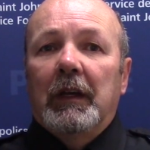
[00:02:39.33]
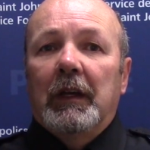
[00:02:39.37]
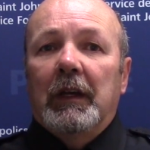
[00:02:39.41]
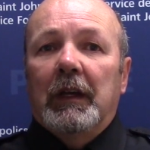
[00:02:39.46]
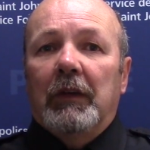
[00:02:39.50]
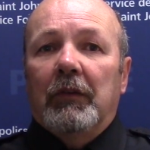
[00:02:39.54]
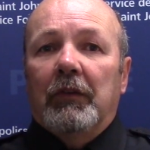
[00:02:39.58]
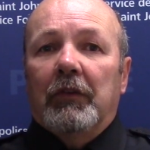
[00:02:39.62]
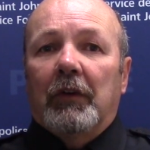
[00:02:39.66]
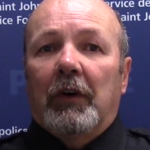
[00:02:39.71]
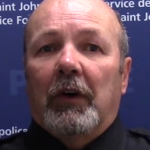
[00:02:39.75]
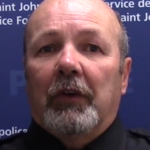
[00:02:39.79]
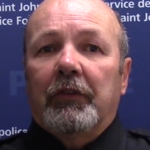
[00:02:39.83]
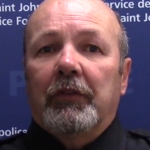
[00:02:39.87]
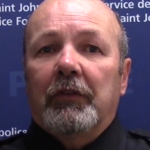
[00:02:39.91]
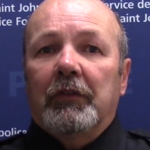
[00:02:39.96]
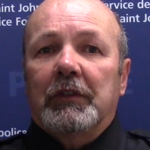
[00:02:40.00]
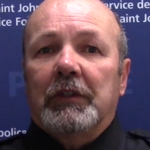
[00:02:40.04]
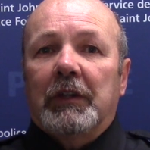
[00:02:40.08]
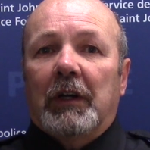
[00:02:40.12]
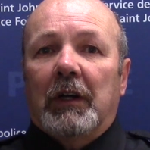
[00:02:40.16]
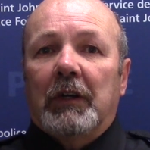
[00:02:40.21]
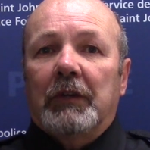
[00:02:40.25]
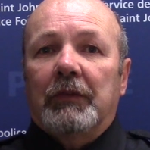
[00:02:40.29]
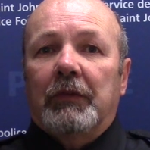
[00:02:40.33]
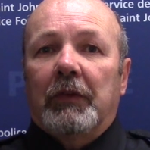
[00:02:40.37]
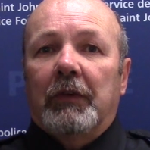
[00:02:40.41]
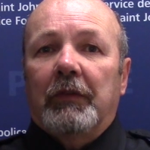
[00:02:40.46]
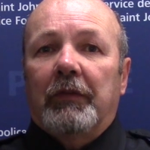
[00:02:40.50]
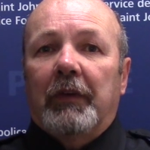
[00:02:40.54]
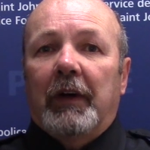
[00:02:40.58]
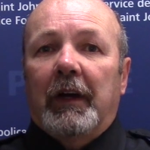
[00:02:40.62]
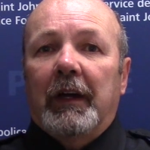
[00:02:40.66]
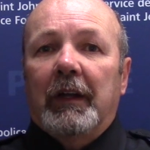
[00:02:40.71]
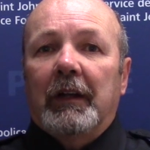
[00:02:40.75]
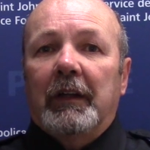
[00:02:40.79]
He was also charged for a
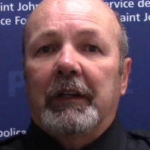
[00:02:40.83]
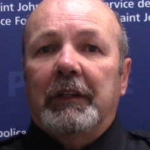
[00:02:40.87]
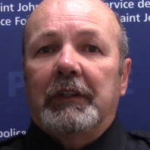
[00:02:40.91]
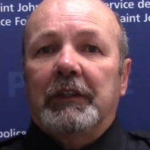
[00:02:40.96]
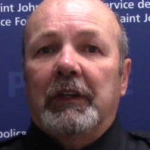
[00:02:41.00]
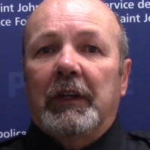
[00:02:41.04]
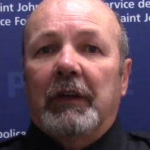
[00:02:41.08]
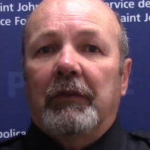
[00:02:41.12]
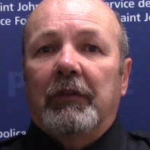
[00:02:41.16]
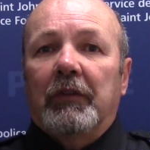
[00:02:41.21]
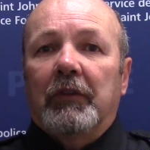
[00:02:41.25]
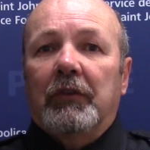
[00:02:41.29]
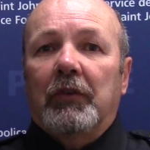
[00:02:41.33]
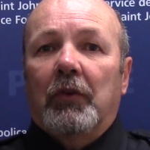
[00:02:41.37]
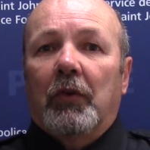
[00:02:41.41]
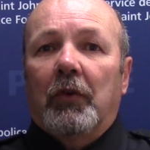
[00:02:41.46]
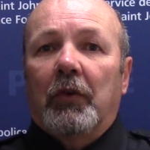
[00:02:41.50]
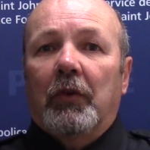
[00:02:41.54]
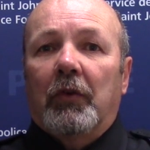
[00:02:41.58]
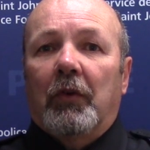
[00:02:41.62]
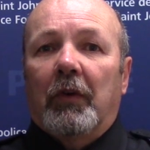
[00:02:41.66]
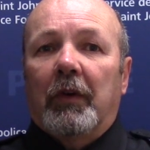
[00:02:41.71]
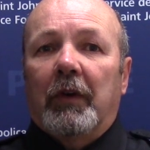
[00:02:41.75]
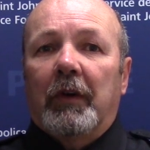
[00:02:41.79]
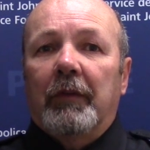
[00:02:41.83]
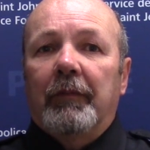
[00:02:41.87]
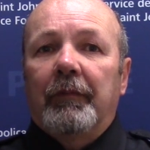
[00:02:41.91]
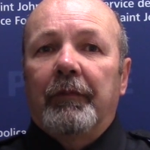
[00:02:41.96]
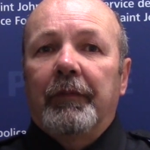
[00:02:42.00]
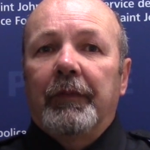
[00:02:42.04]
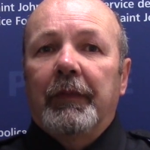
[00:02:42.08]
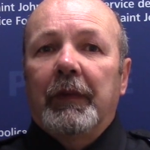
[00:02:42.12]
violation of his court order.